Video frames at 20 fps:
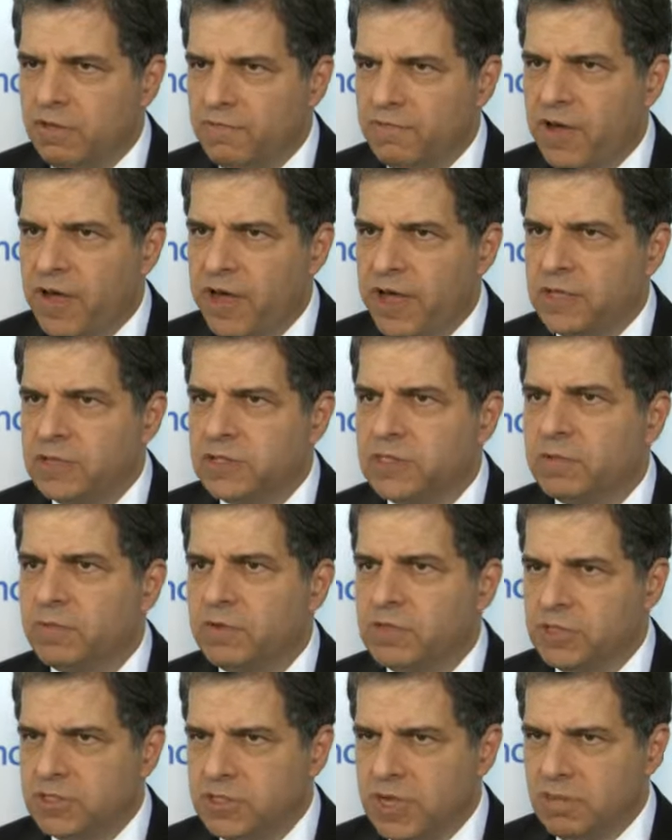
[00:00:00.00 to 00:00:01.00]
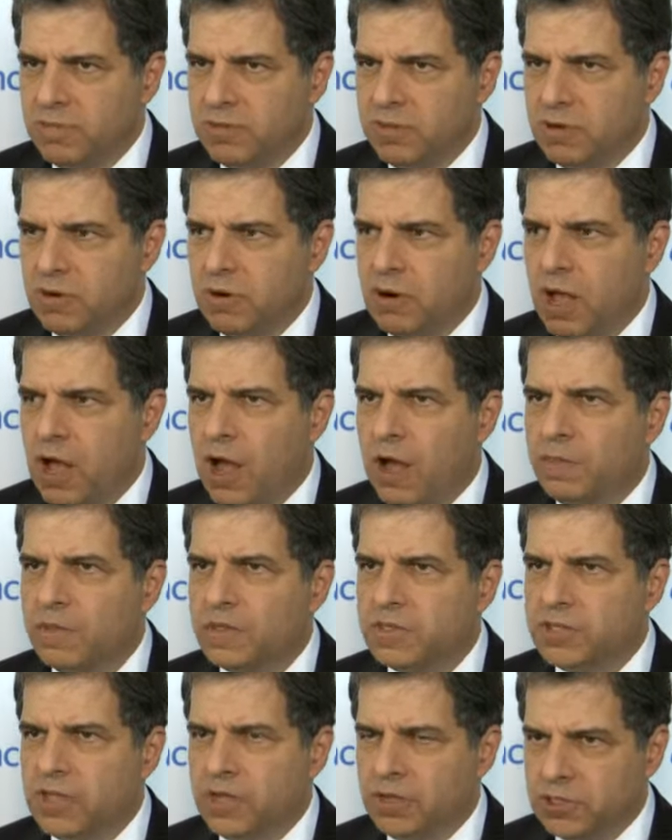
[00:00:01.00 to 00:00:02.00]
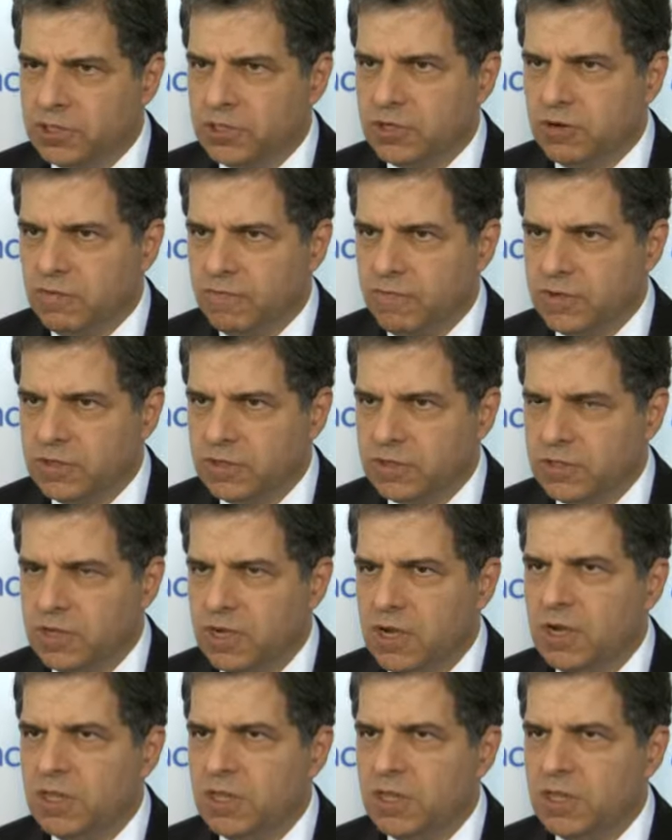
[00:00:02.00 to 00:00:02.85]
it finds the receptor on the cell surface.